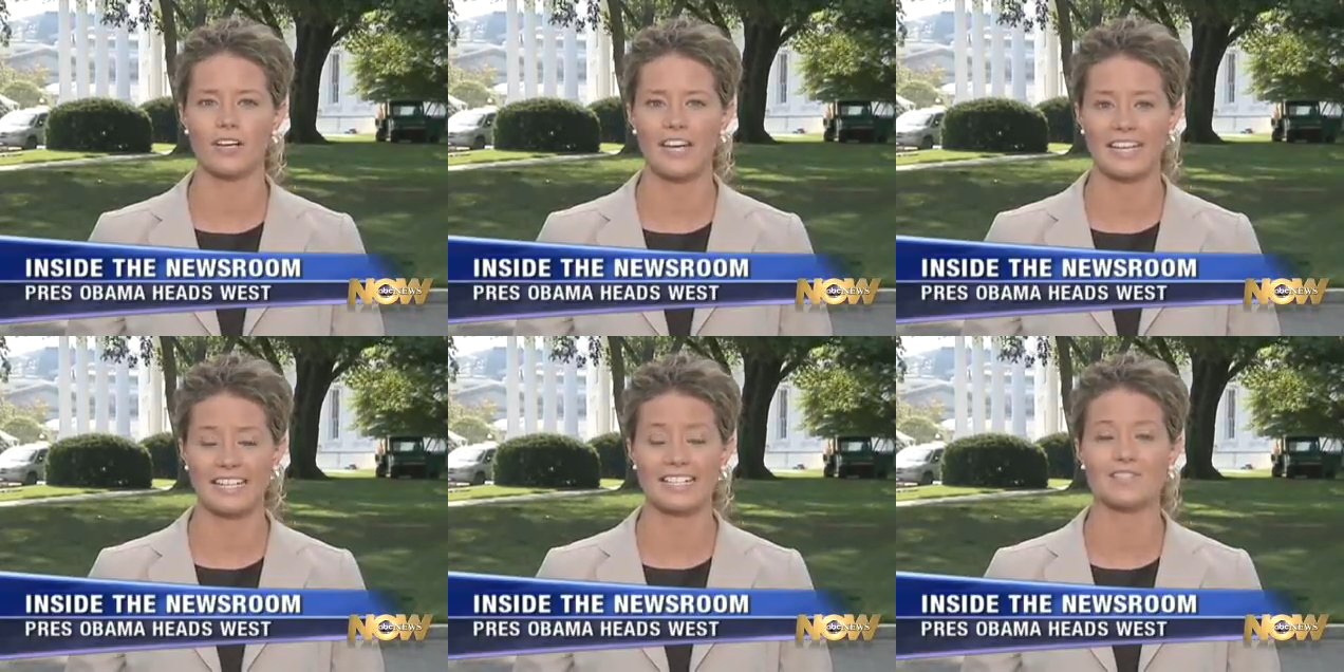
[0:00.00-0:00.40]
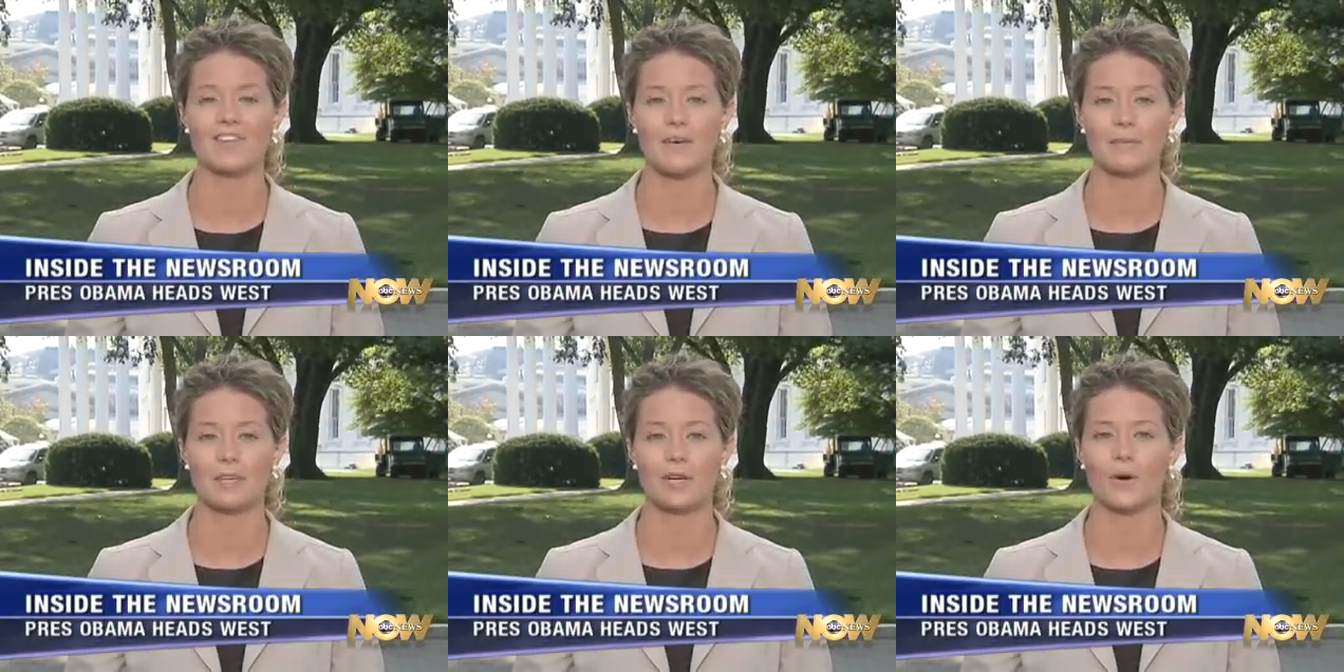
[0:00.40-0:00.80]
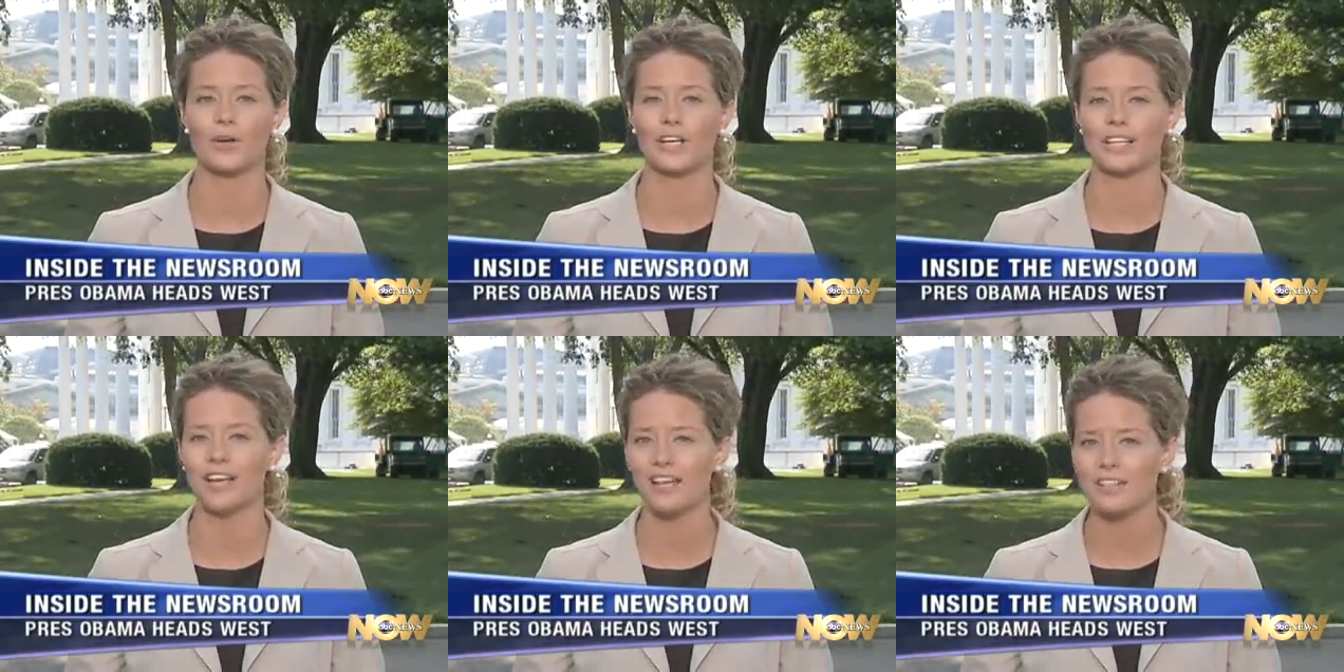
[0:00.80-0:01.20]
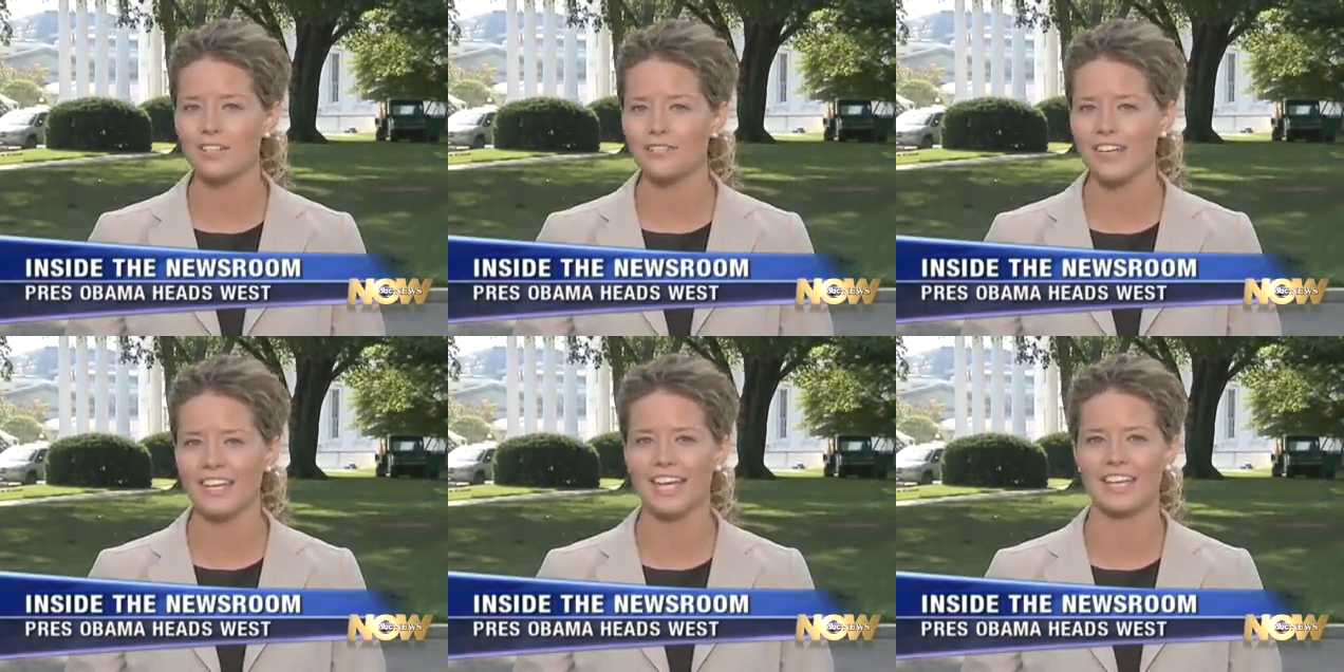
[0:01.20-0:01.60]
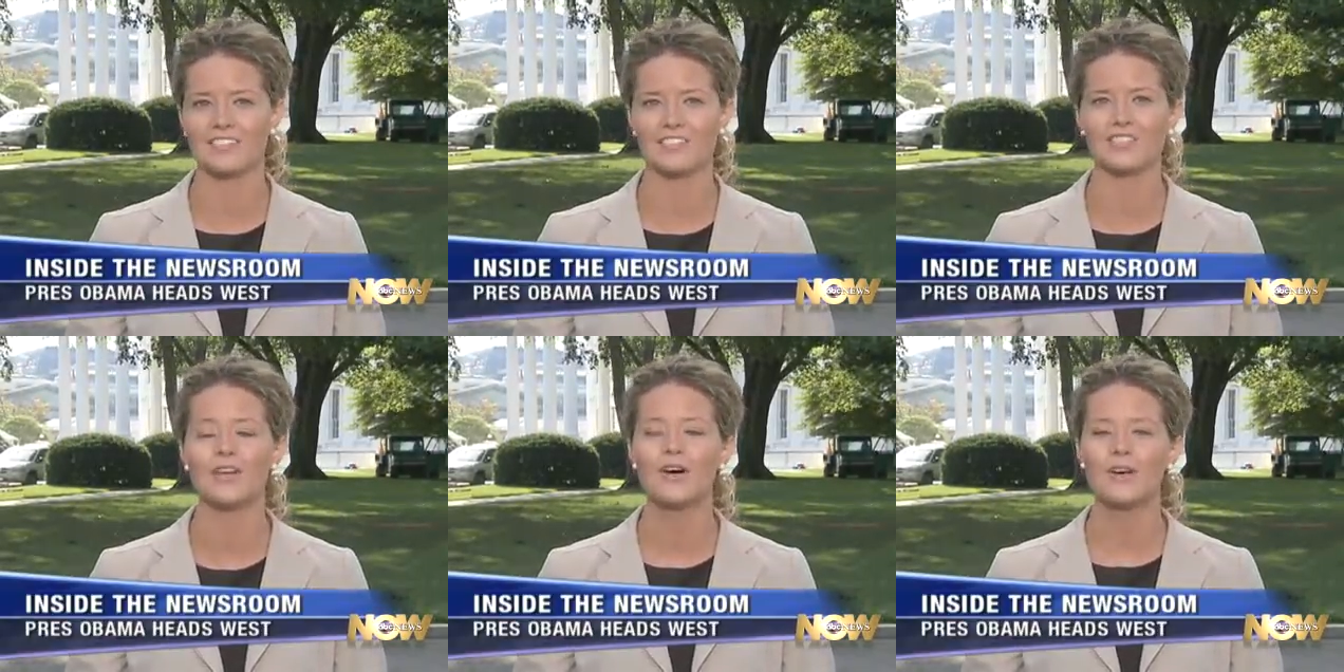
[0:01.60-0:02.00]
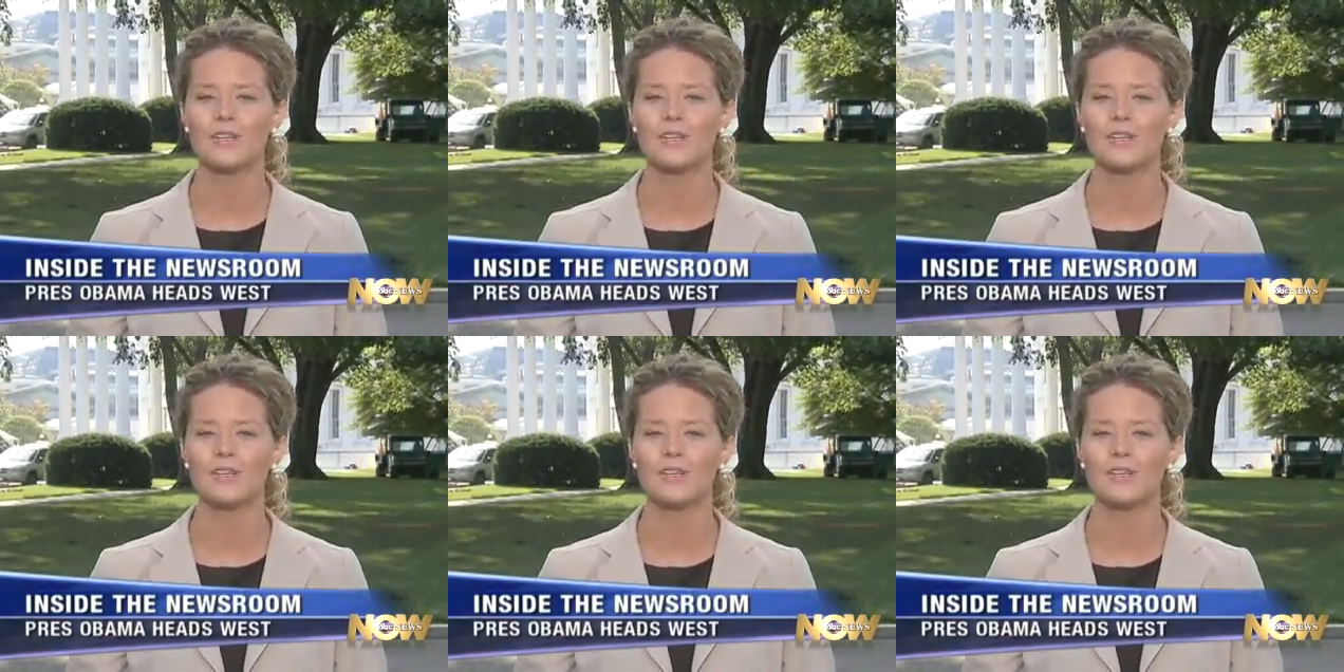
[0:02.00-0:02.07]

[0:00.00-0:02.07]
and his family go on another vacation